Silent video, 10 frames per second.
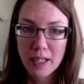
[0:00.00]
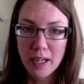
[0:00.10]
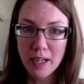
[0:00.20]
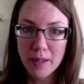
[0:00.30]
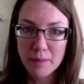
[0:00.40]

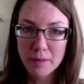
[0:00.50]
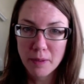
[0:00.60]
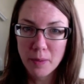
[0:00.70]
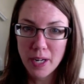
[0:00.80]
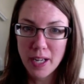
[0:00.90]

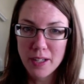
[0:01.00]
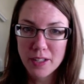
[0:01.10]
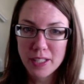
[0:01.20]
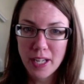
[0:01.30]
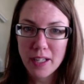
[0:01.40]
From what I
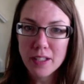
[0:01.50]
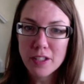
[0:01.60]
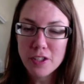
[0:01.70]
understand,